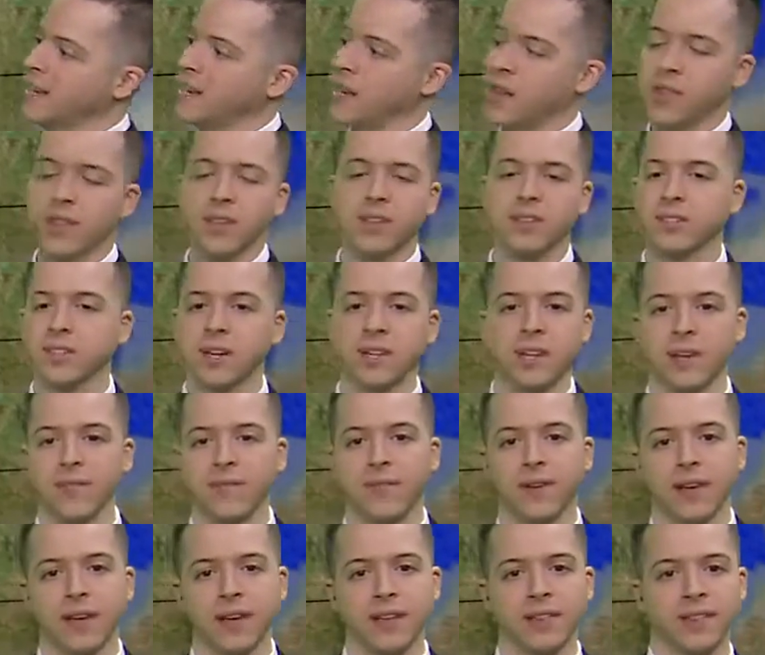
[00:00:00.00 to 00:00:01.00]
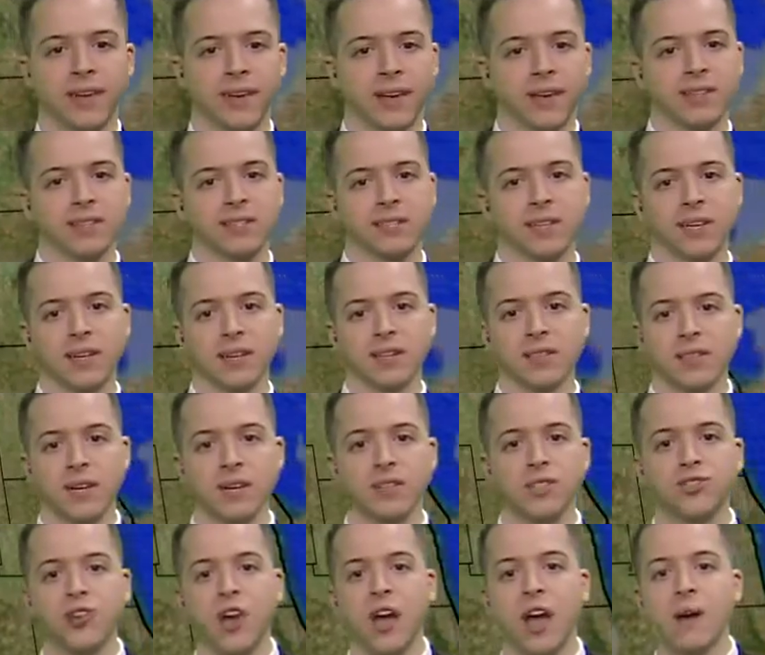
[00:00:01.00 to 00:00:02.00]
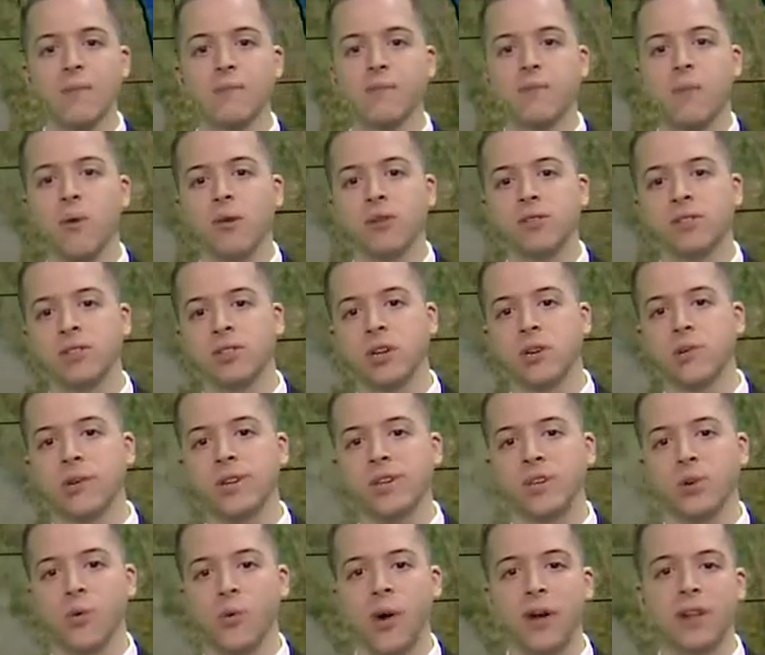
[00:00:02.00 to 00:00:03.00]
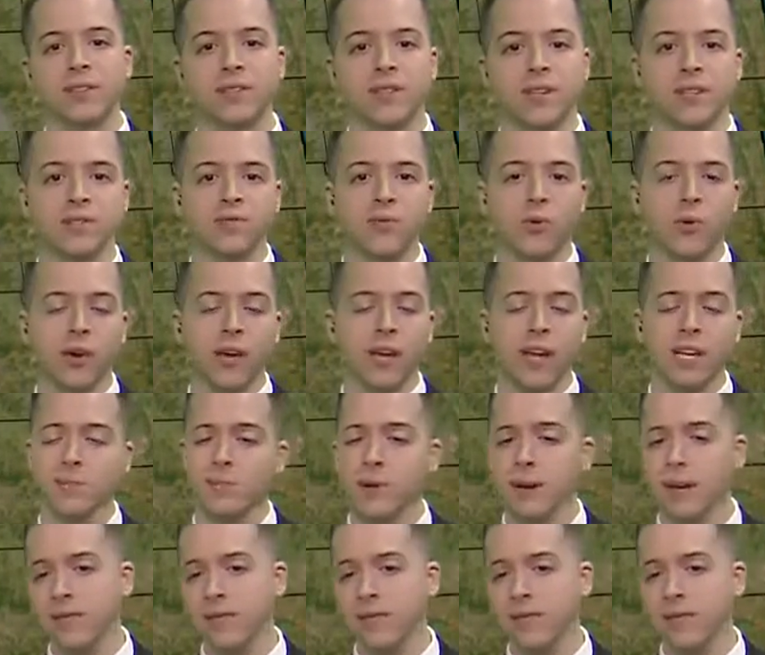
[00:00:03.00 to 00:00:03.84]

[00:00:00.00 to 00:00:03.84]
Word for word: Nothing significant, like I said. It does dry up more so into Wednesday's forecast.